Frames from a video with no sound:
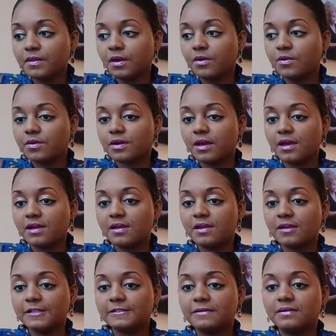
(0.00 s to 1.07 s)
Okay.
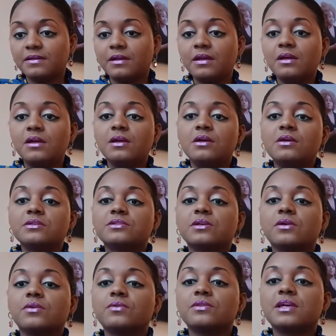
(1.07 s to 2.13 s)

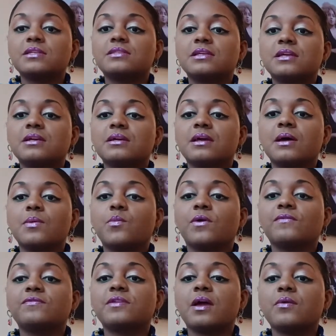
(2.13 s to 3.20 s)
So they did come
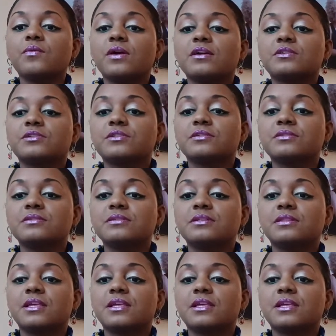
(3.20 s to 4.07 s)
with directions.